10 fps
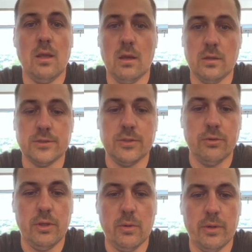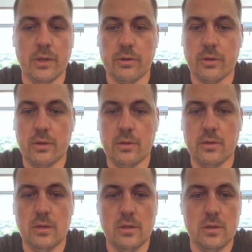RStudio, on the other
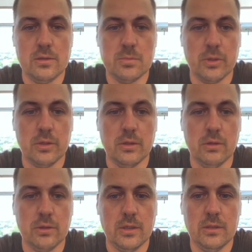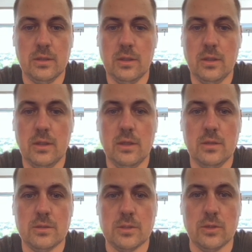hand, is pretty to look at.
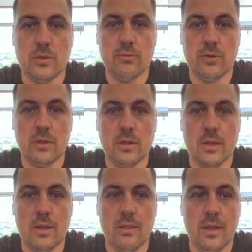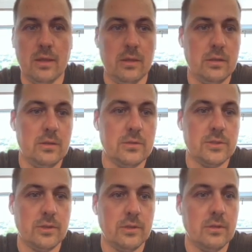So if you click on that link,
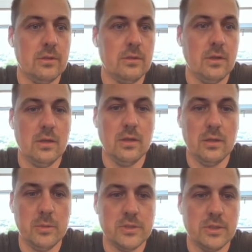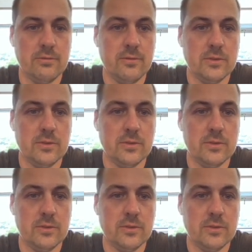sorry, getting ahead of myself.